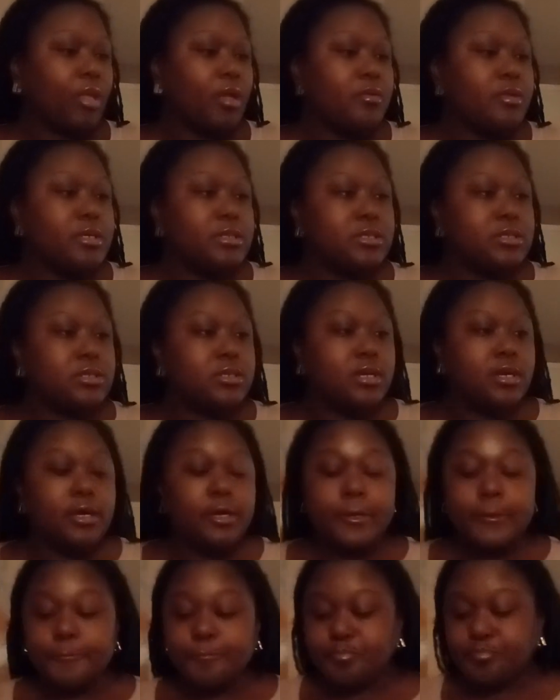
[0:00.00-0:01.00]
This is
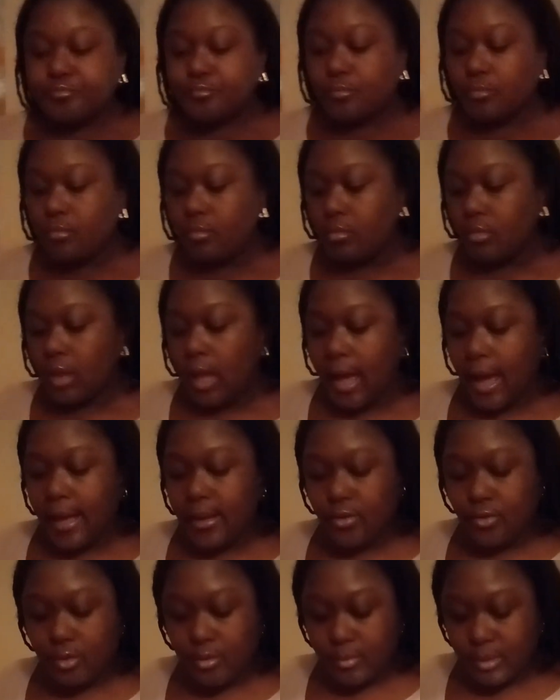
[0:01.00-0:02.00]
good.
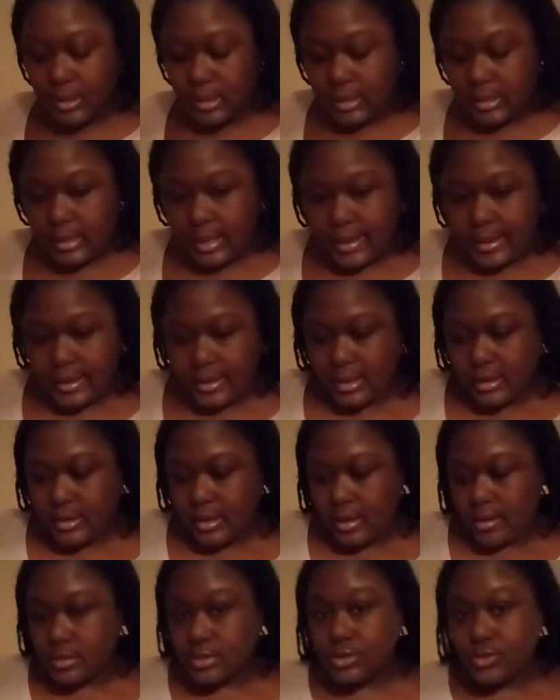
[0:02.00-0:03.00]
I normally like an
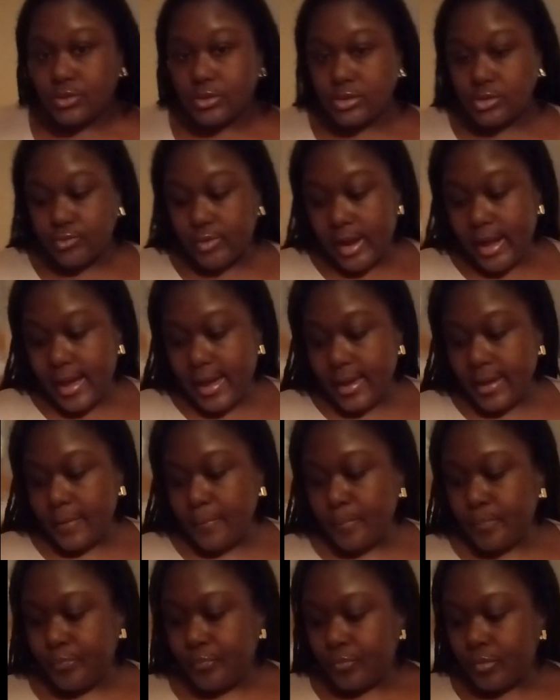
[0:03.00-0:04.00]
extra
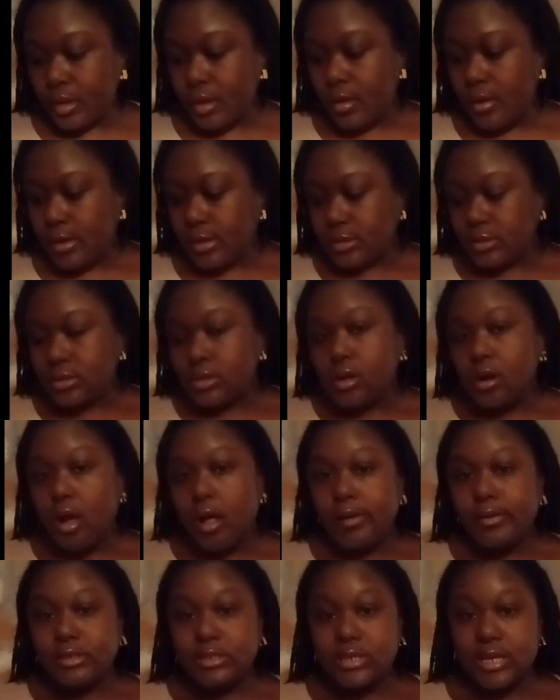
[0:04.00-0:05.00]
dry
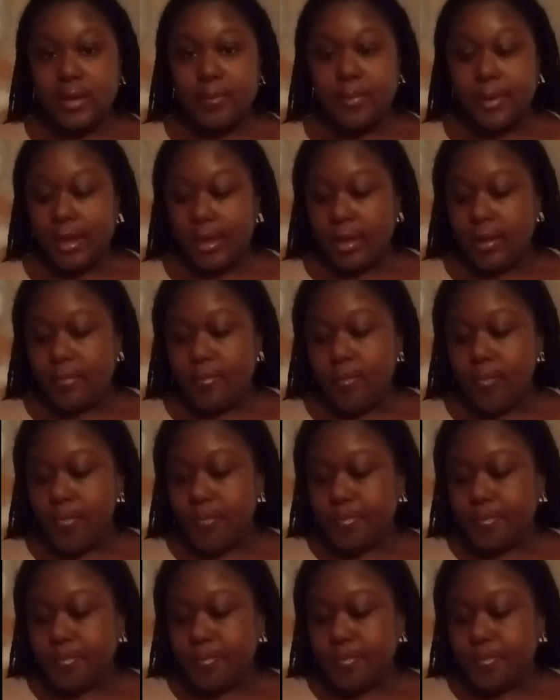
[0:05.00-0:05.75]
champagne.